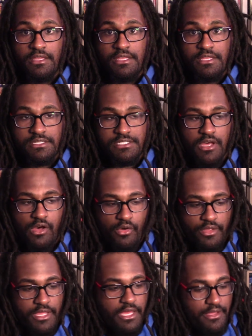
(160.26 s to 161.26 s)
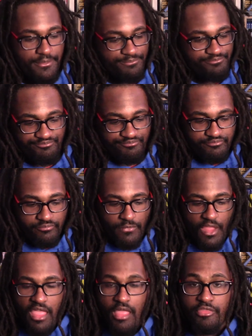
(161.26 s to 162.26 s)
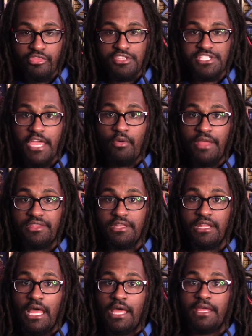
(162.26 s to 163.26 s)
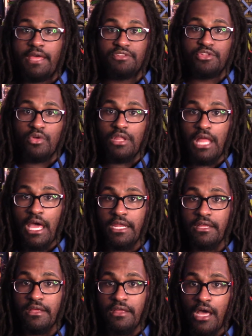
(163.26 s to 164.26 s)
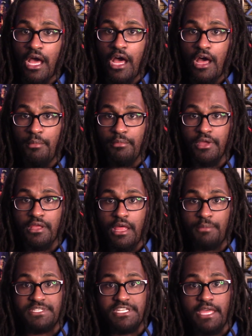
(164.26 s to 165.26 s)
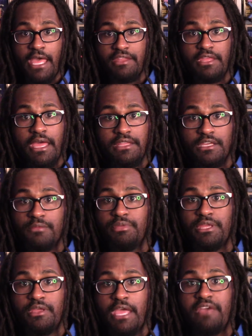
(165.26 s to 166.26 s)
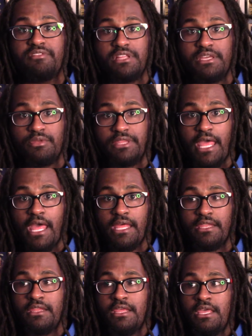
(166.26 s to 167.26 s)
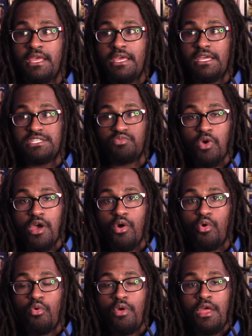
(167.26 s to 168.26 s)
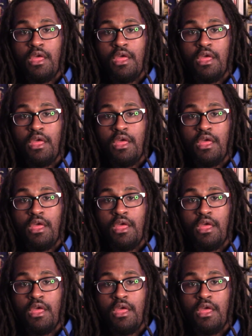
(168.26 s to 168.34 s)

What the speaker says: So yeah, Sega will have to do a lot of competition. They have to compete heavily with that as well.